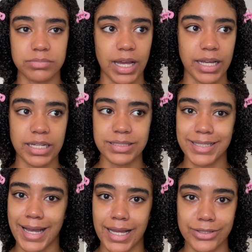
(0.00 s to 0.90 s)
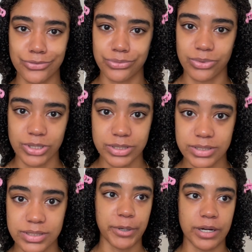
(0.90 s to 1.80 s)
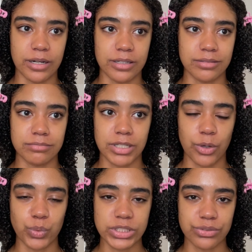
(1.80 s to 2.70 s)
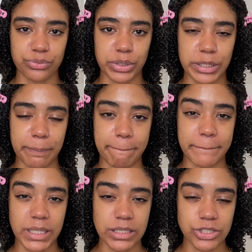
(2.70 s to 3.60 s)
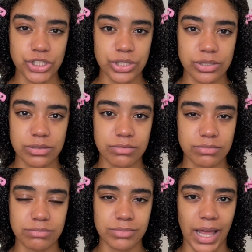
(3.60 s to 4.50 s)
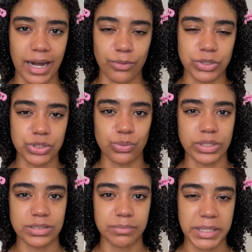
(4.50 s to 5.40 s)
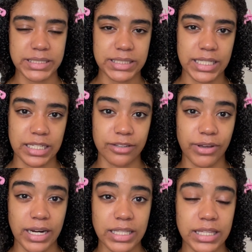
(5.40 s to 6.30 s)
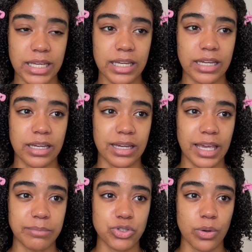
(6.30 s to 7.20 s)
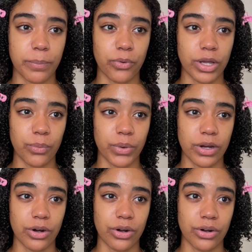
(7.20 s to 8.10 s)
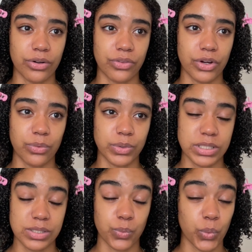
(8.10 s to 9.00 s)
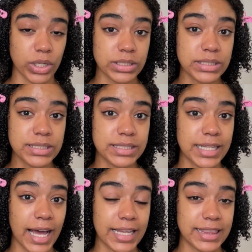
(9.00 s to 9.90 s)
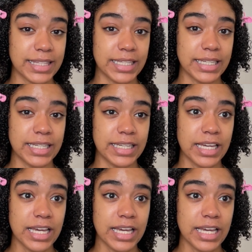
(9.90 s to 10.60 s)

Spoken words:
I guess it kind of worked, but it wasn't really much that it was doing to my skin. If anything, it came to a point where there was once that the